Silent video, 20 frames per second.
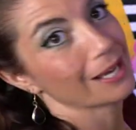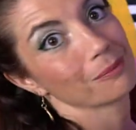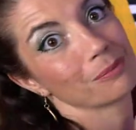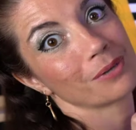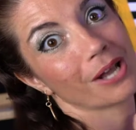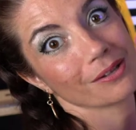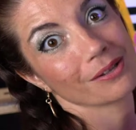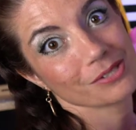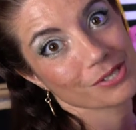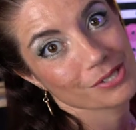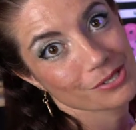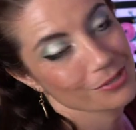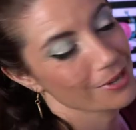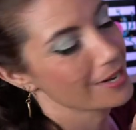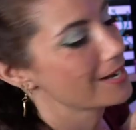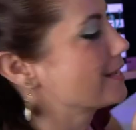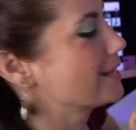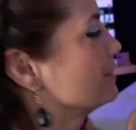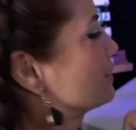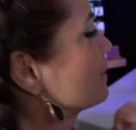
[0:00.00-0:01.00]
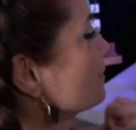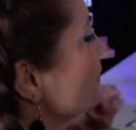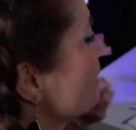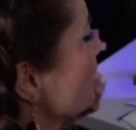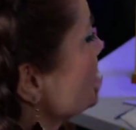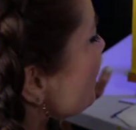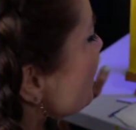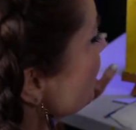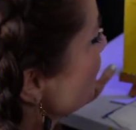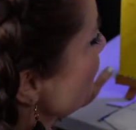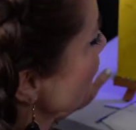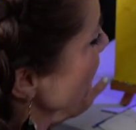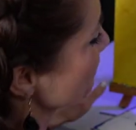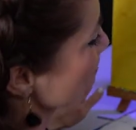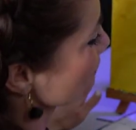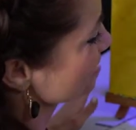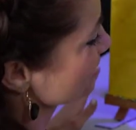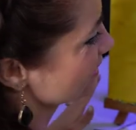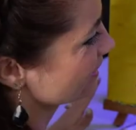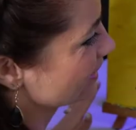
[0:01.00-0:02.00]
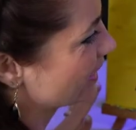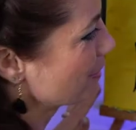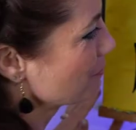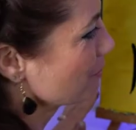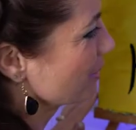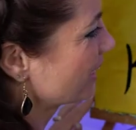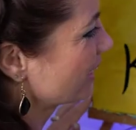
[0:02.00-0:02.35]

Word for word: I'm concentrating so hard. I don't want to mess it up.